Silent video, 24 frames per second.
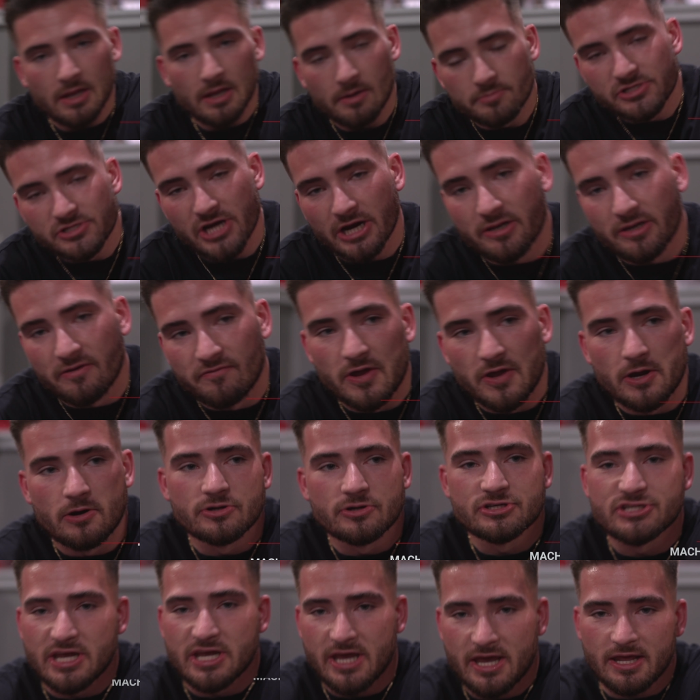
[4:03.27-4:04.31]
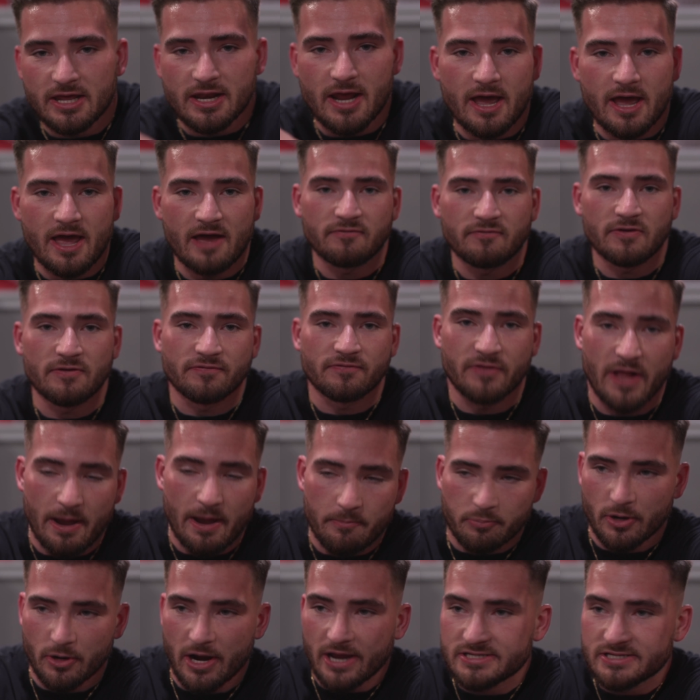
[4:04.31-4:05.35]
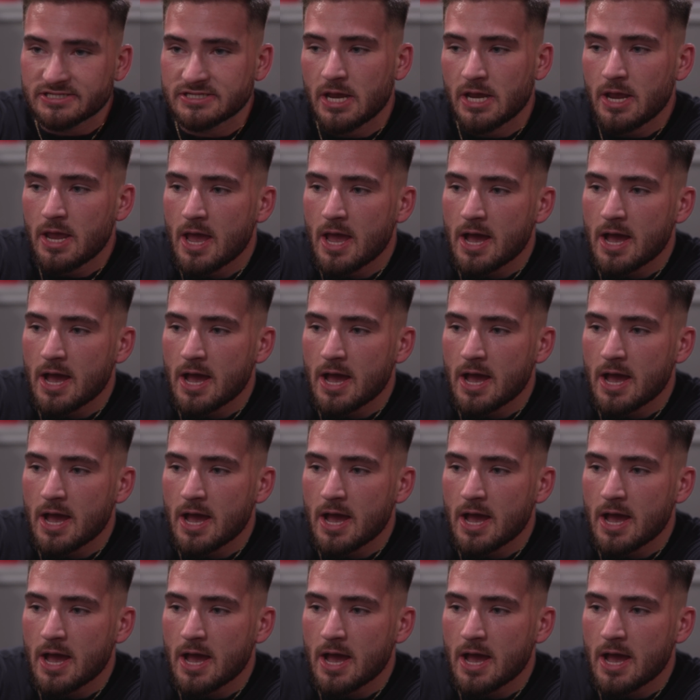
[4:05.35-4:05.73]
objective here is to hit a heavy flat press.